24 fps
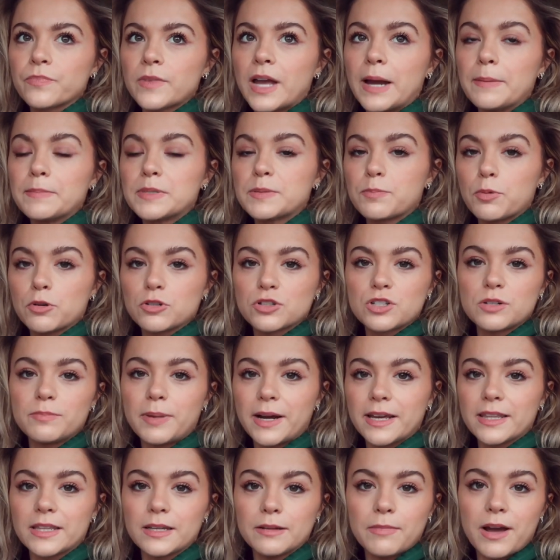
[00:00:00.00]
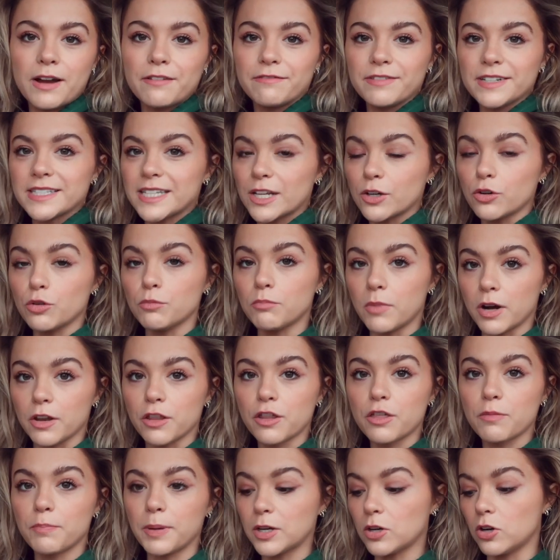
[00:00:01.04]
I'm sponsored by them every single
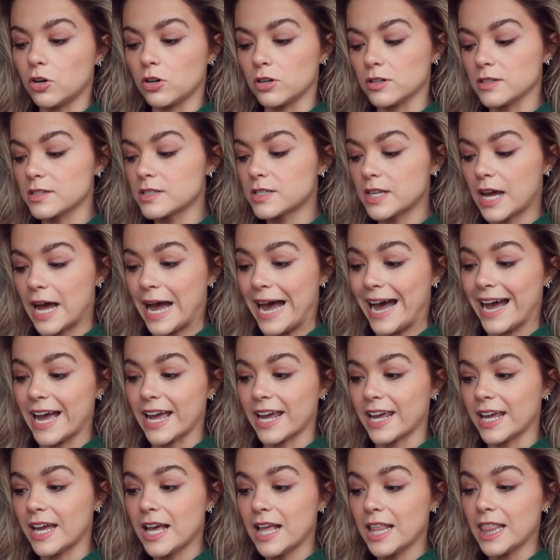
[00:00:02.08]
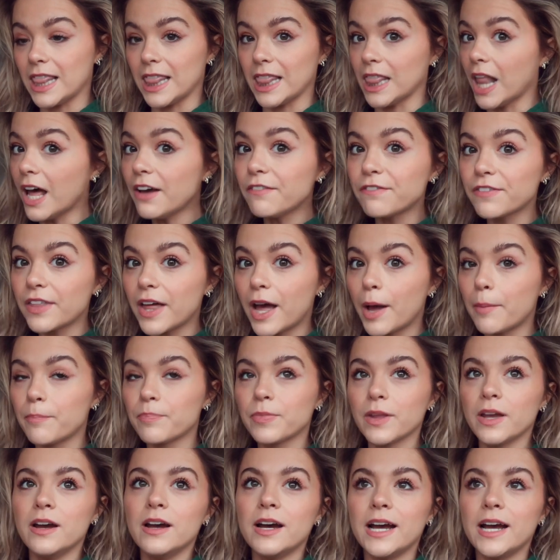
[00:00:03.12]
month because I love them.